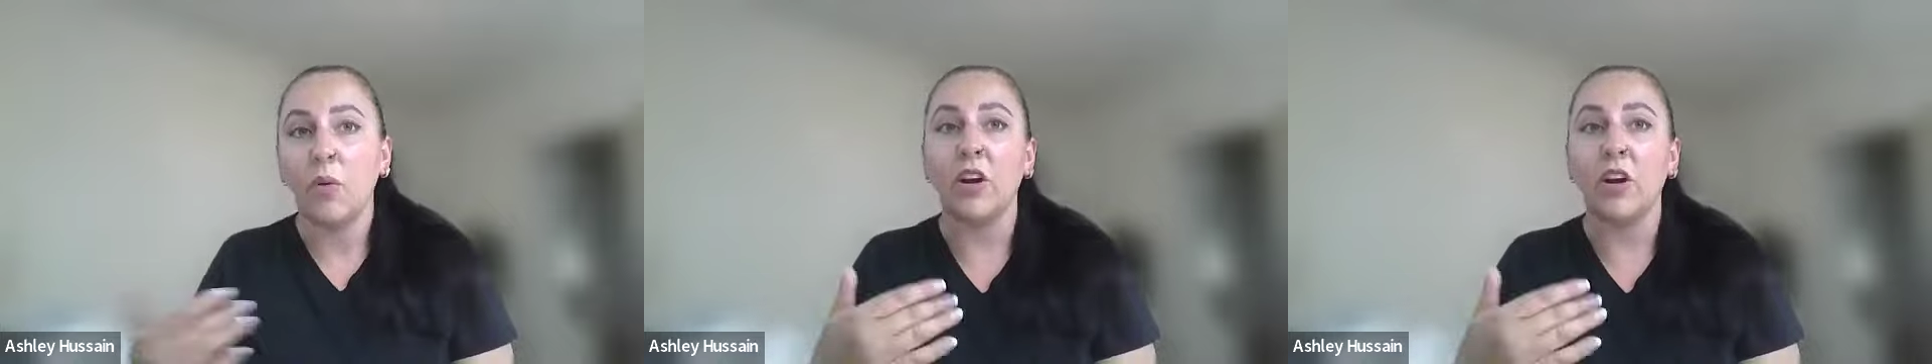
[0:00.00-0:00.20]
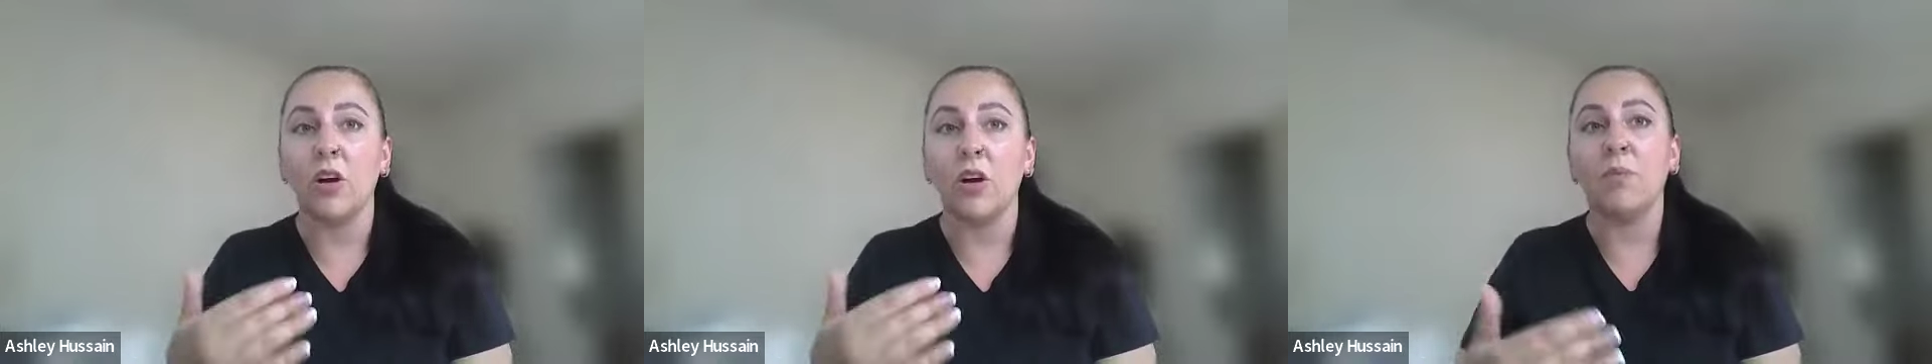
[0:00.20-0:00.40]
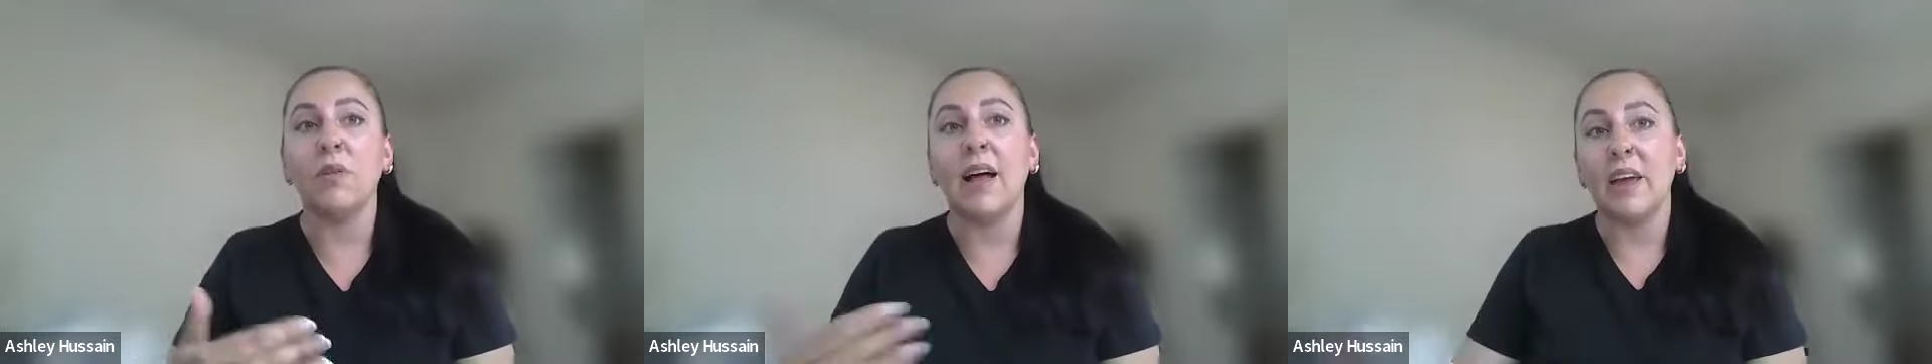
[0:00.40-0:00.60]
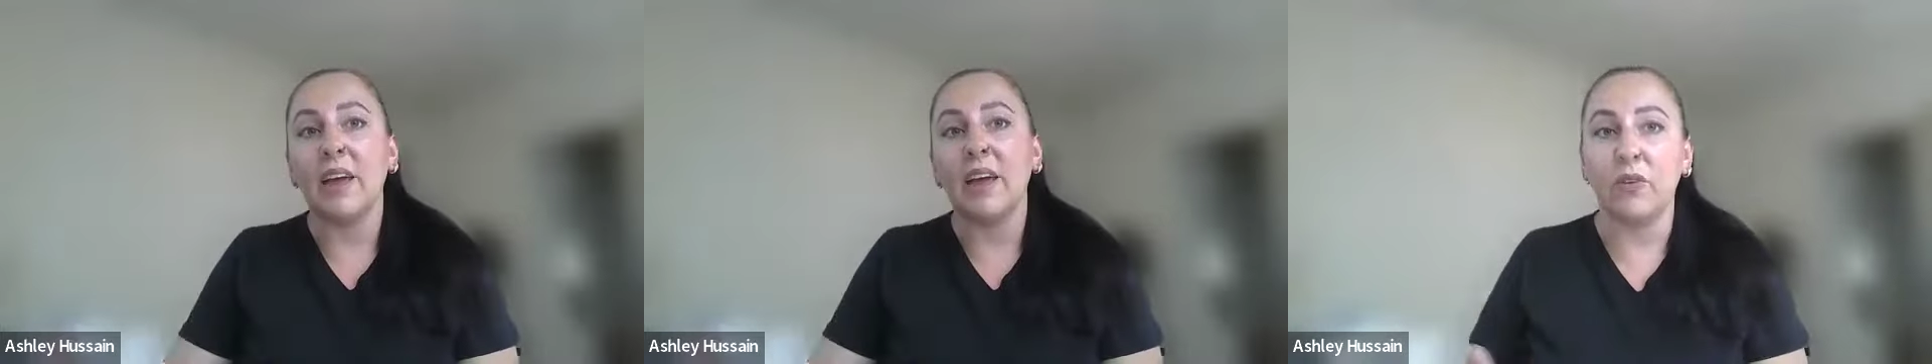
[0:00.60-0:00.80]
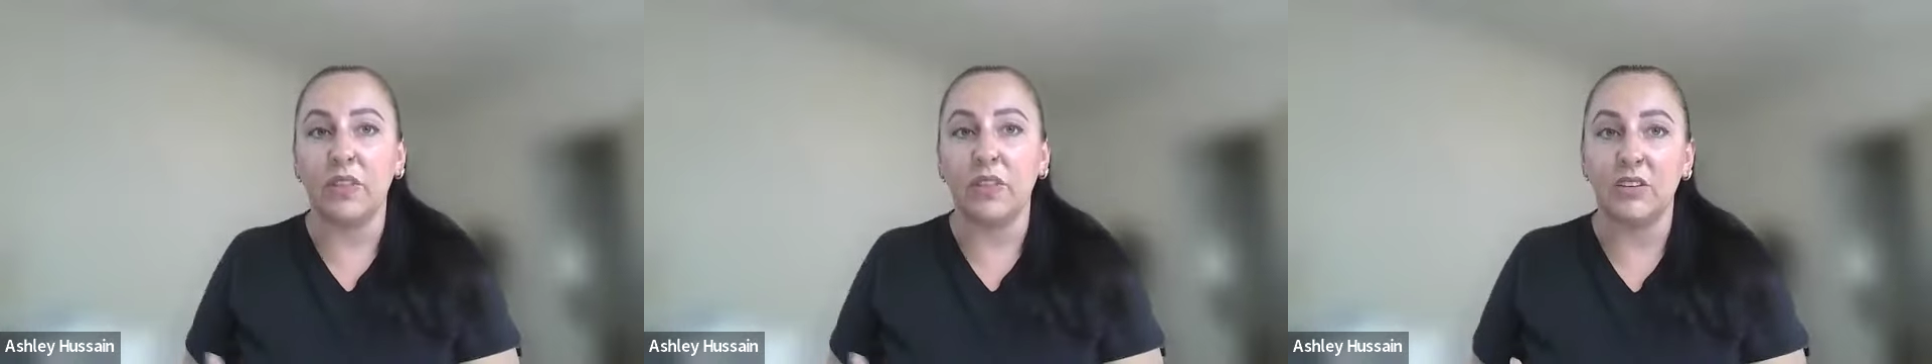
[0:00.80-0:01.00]
you're applying
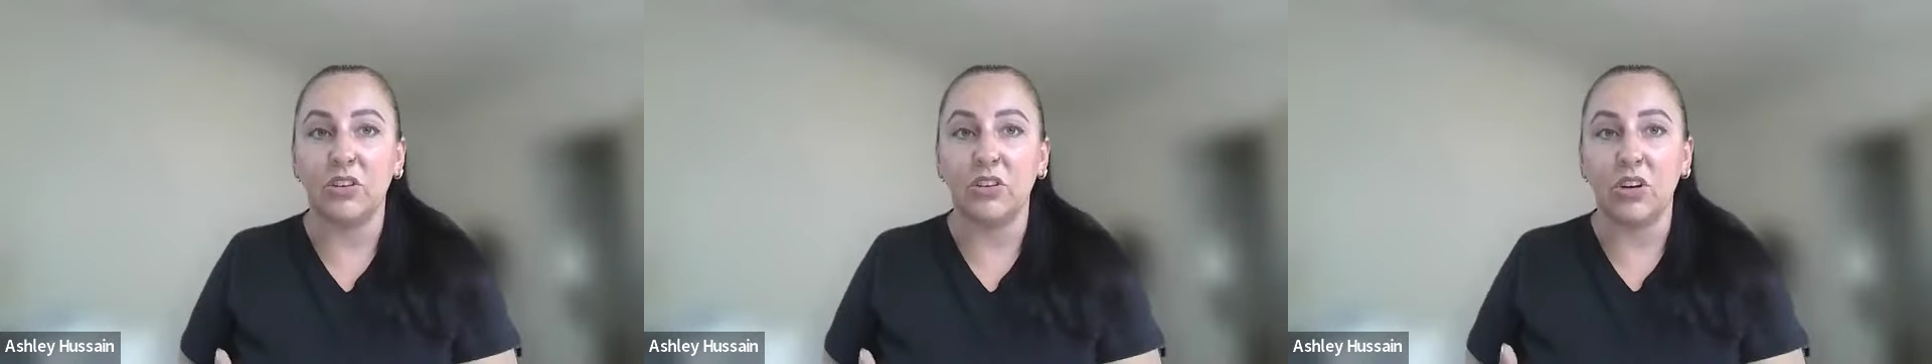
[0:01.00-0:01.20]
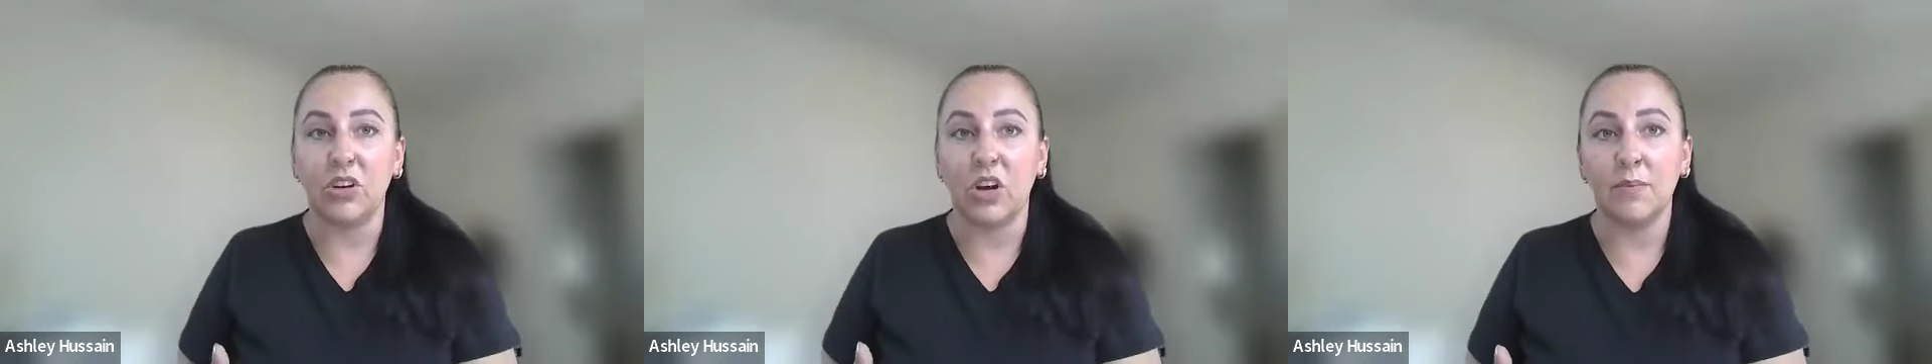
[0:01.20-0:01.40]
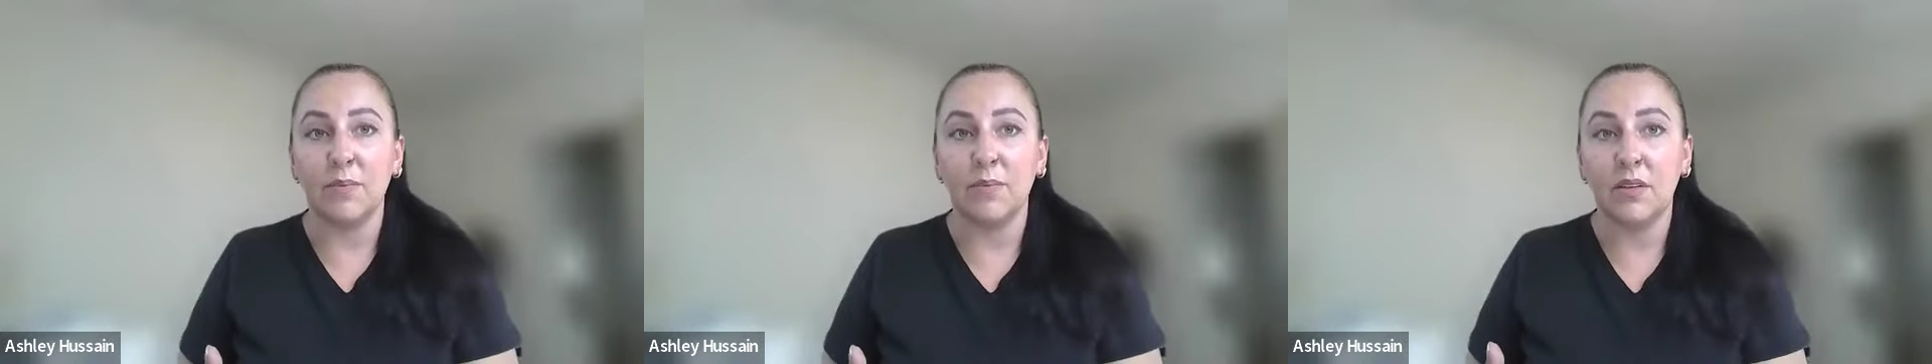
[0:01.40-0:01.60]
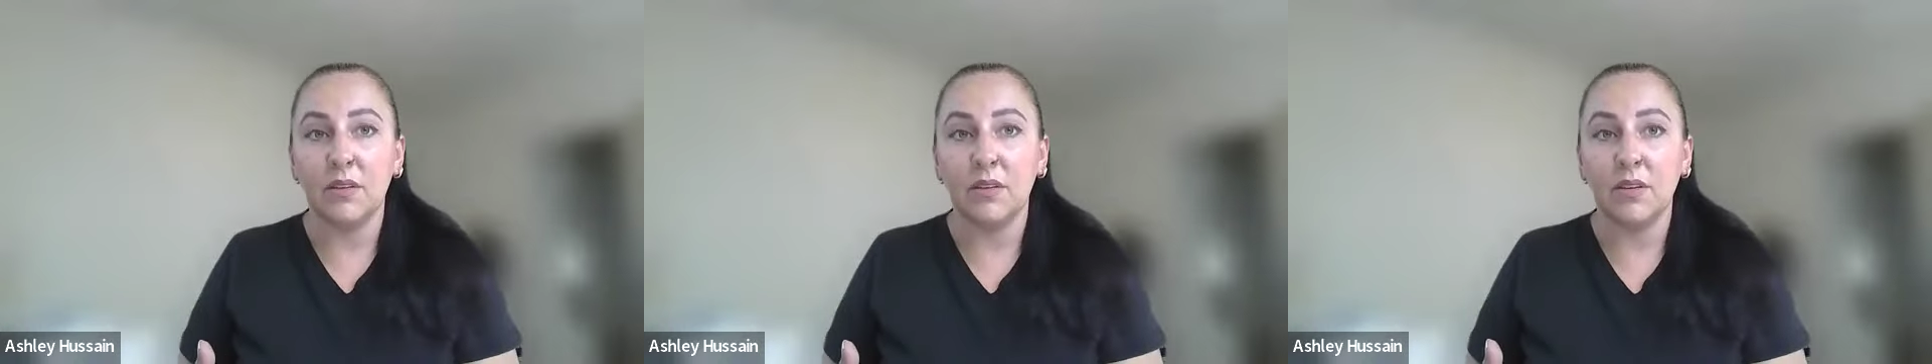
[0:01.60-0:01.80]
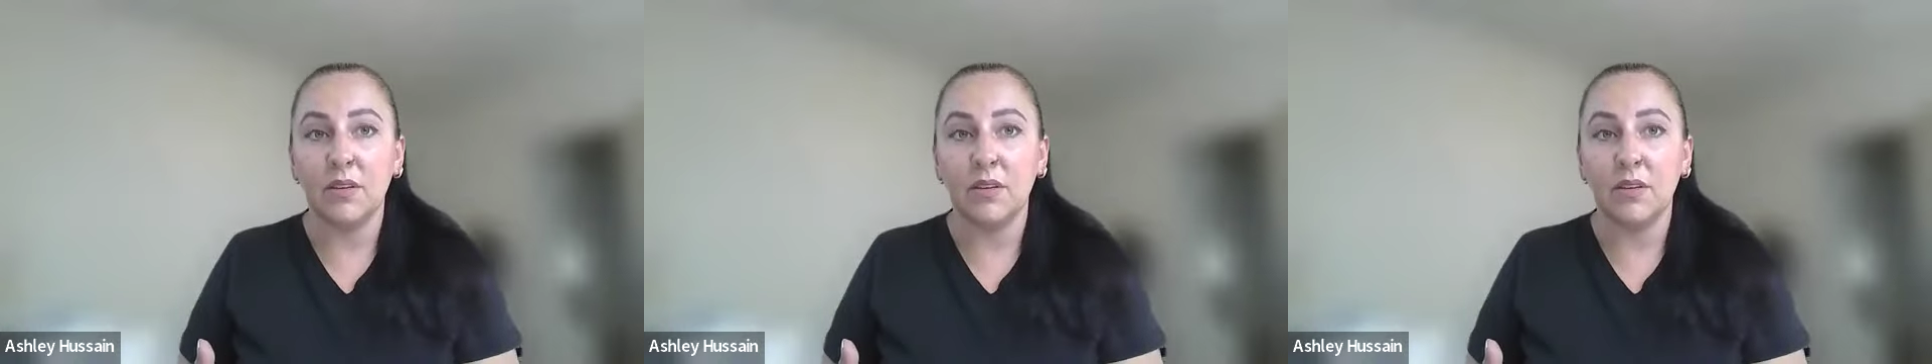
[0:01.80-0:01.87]
for these jobs.